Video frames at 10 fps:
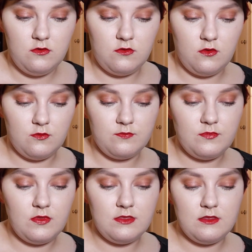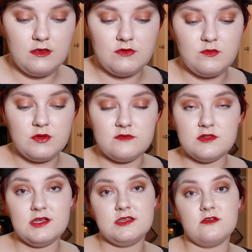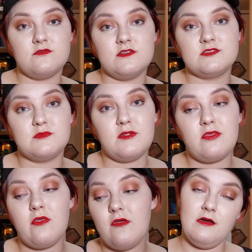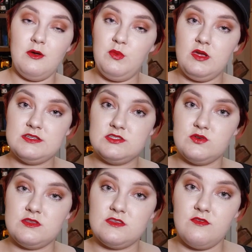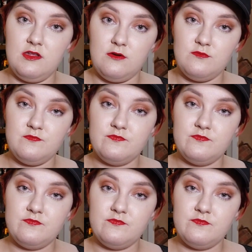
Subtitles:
So that's a bit of a letdown for this month. I hope you guys enjoyed this video.